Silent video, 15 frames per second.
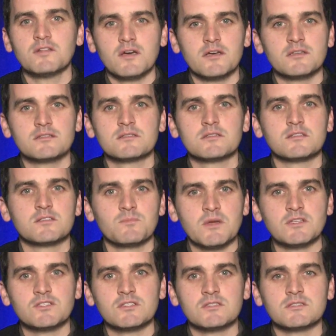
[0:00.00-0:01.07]
does
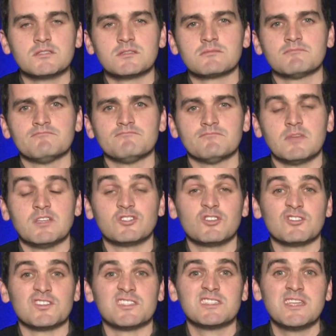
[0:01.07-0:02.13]
suspicious? It
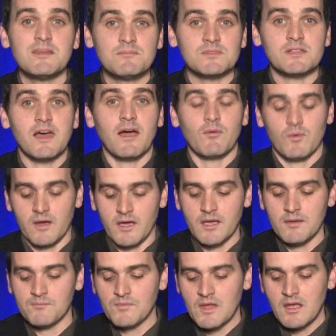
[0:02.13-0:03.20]
sure seems that
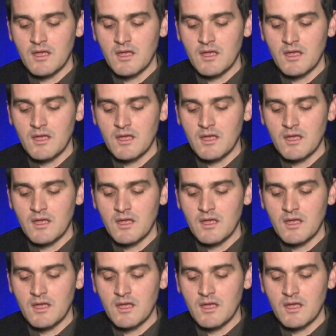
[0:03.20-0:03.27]
way.